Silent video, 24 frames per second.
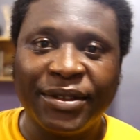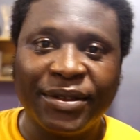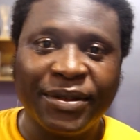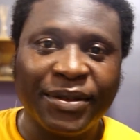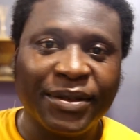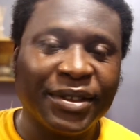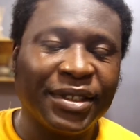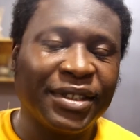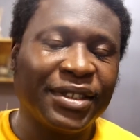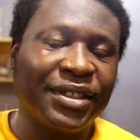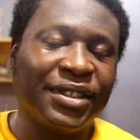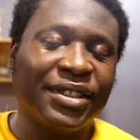
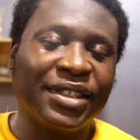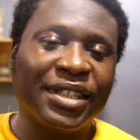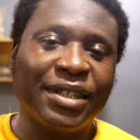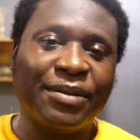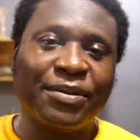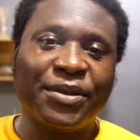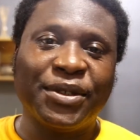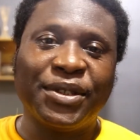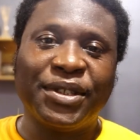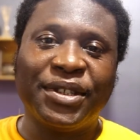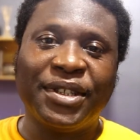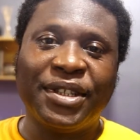this is
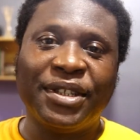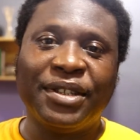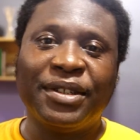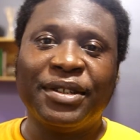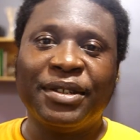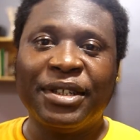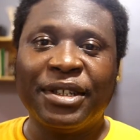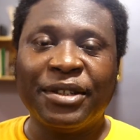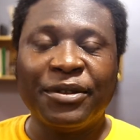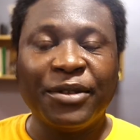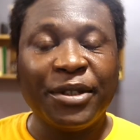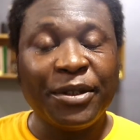Daboski.
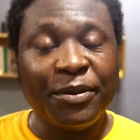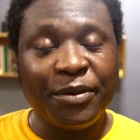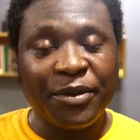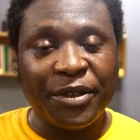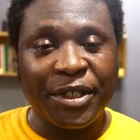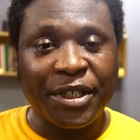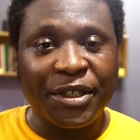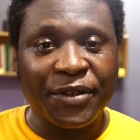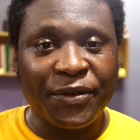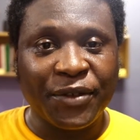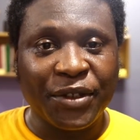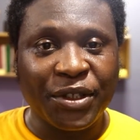If
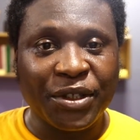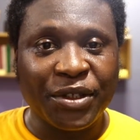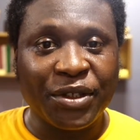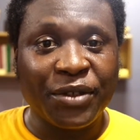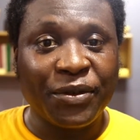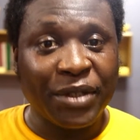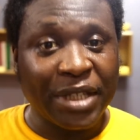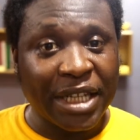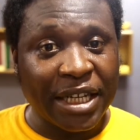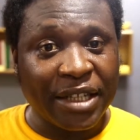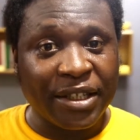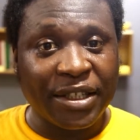you
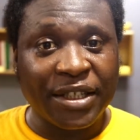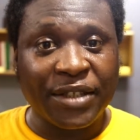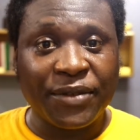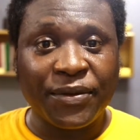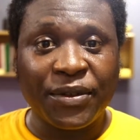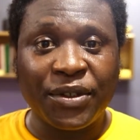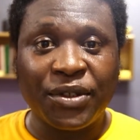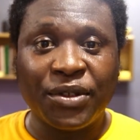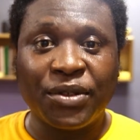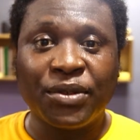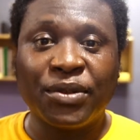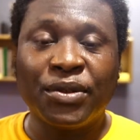like this
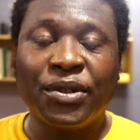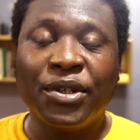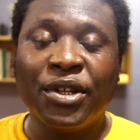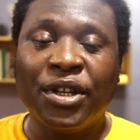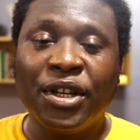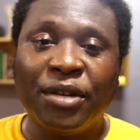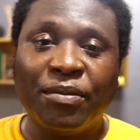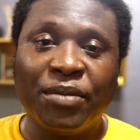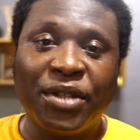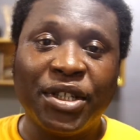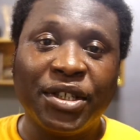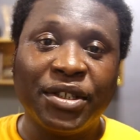video,
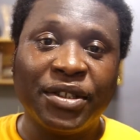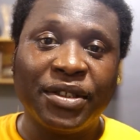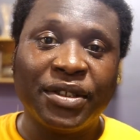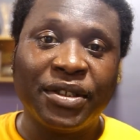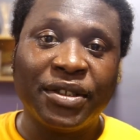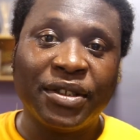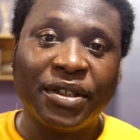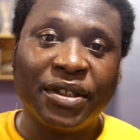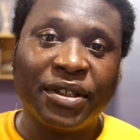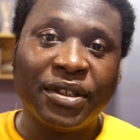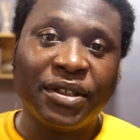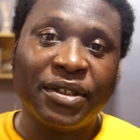please
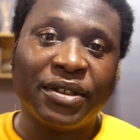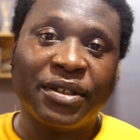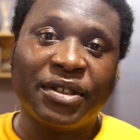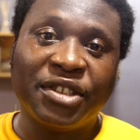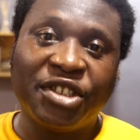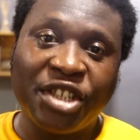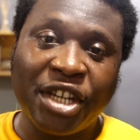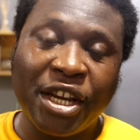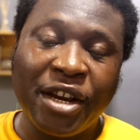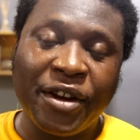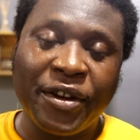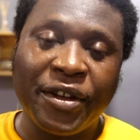
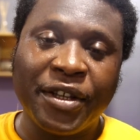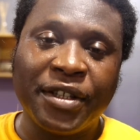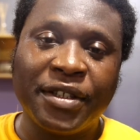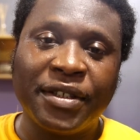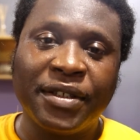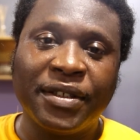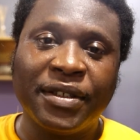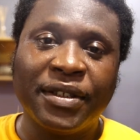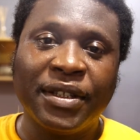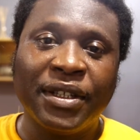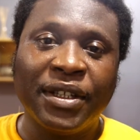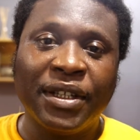share it,
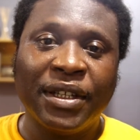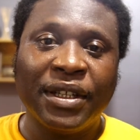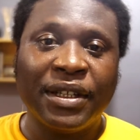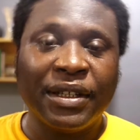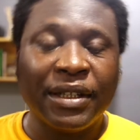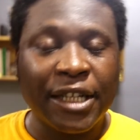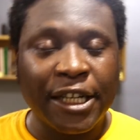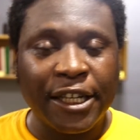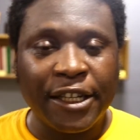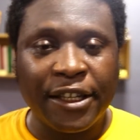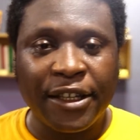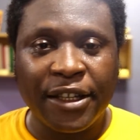
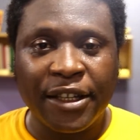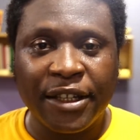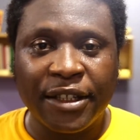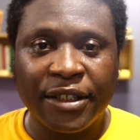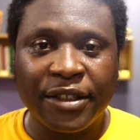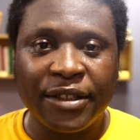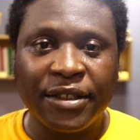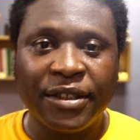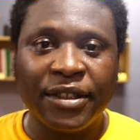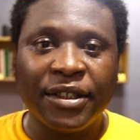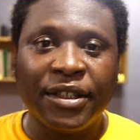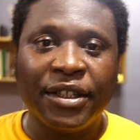like it,
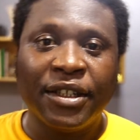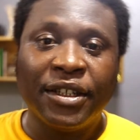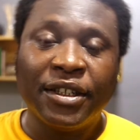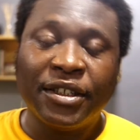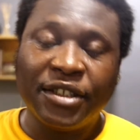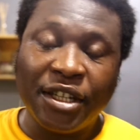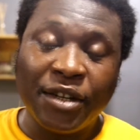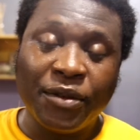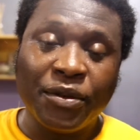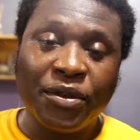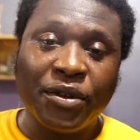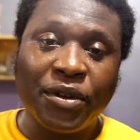
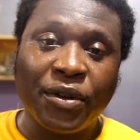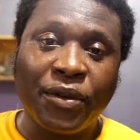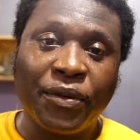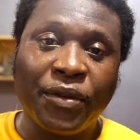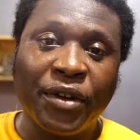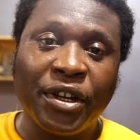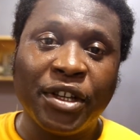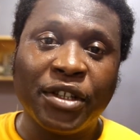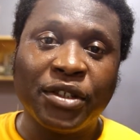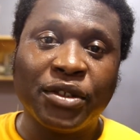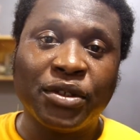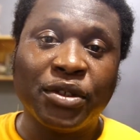share it with your
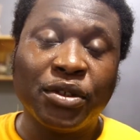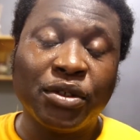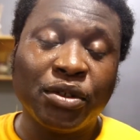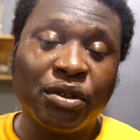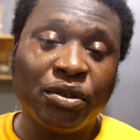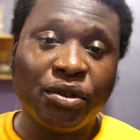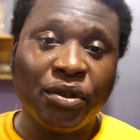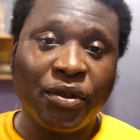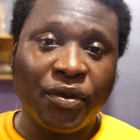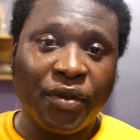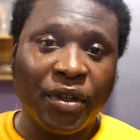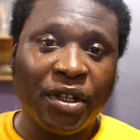friends, those who
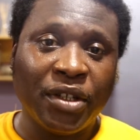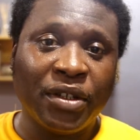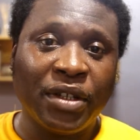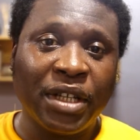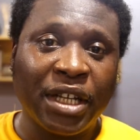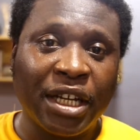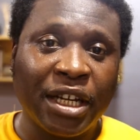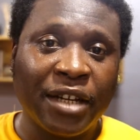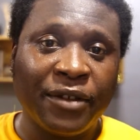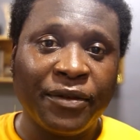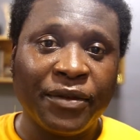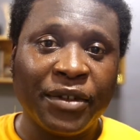you feel
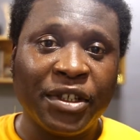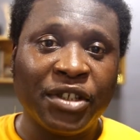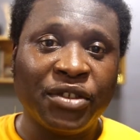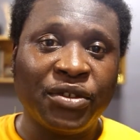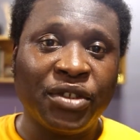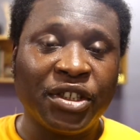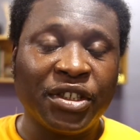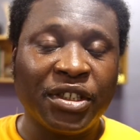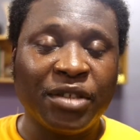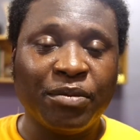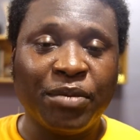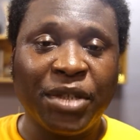have
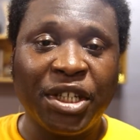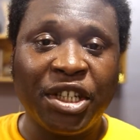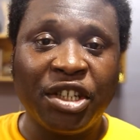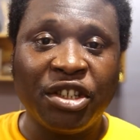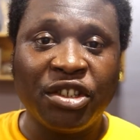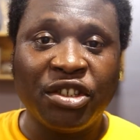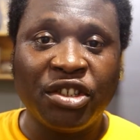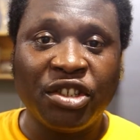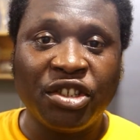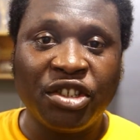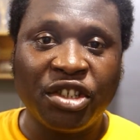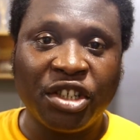interest in making
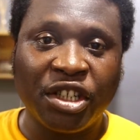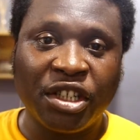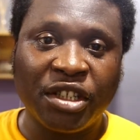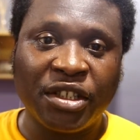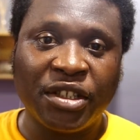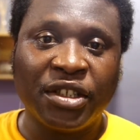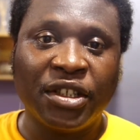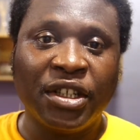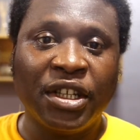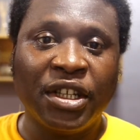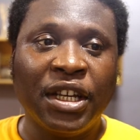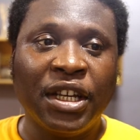t-shirts,
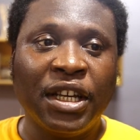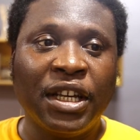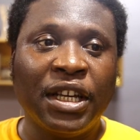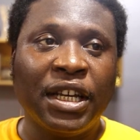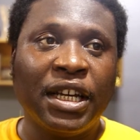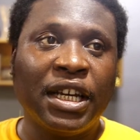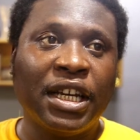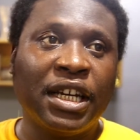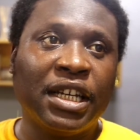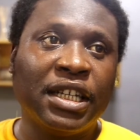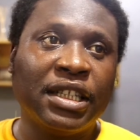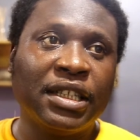
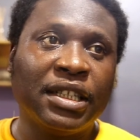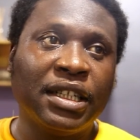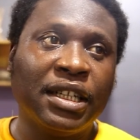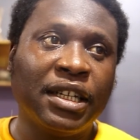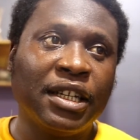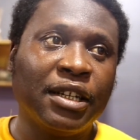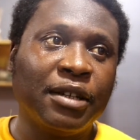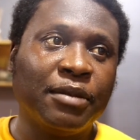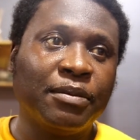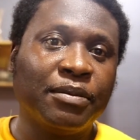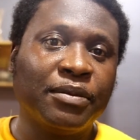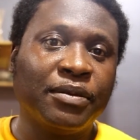
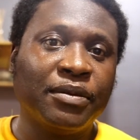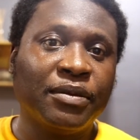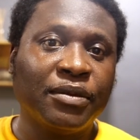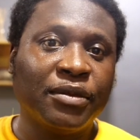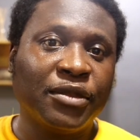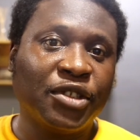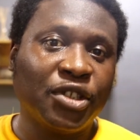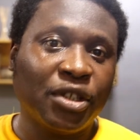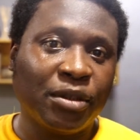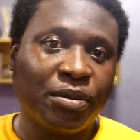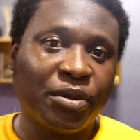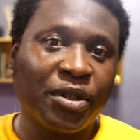and
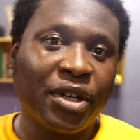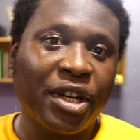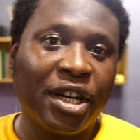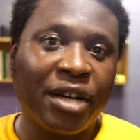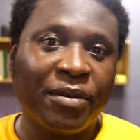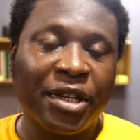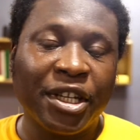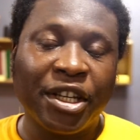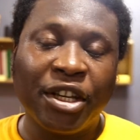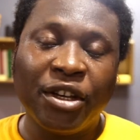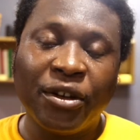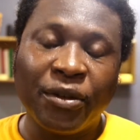subscribe
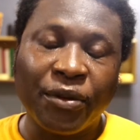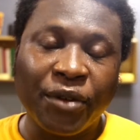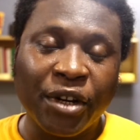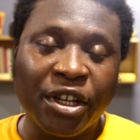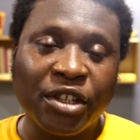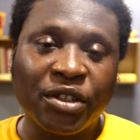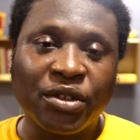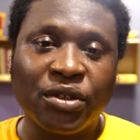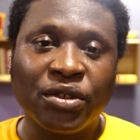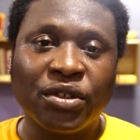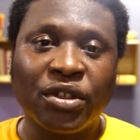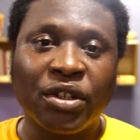and get your friends
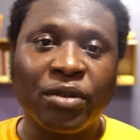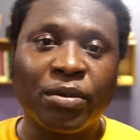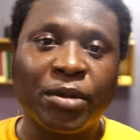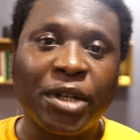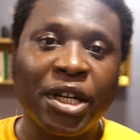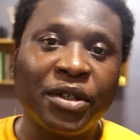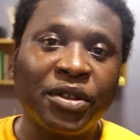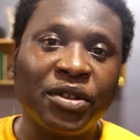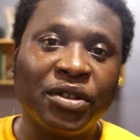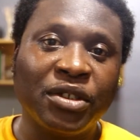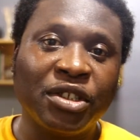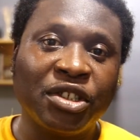to
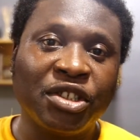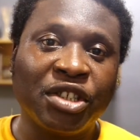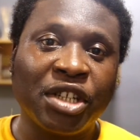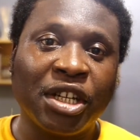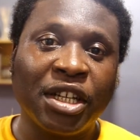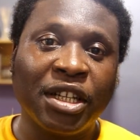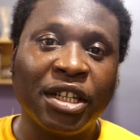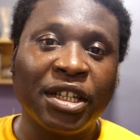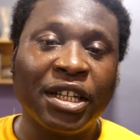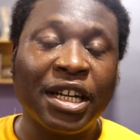subscribe to this channel.